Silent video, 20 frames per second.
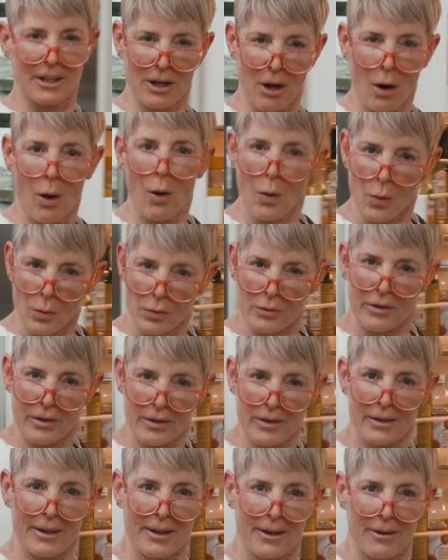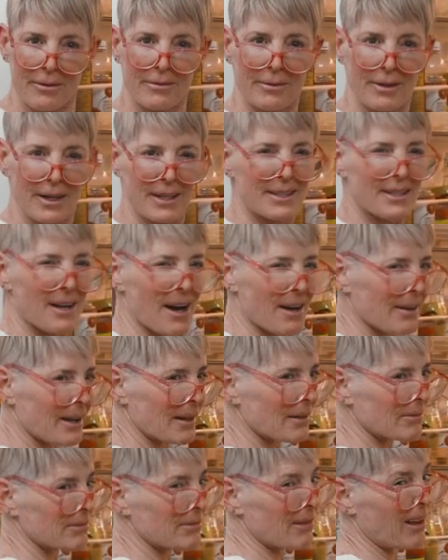cold. You know, it's not
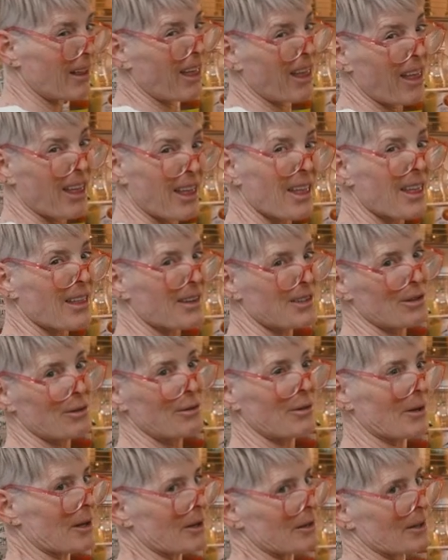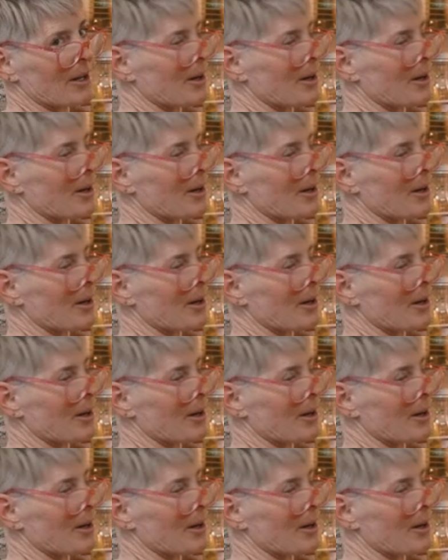like, ugh, tuna, you